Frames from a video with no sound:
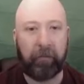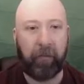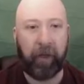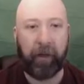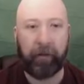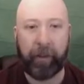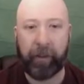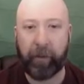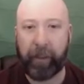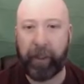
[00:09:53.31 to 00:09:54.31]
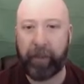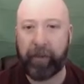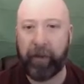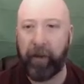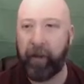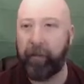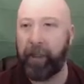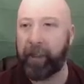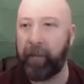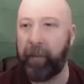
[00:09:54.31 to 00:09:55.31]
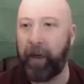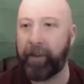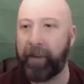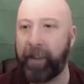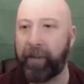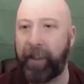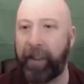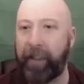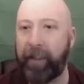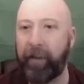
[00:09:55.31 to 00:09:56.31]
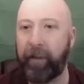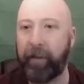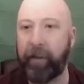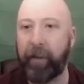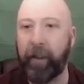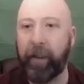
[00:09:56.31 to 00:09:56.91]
I'm not really sure what that is. But Kamasi gets it into Noon.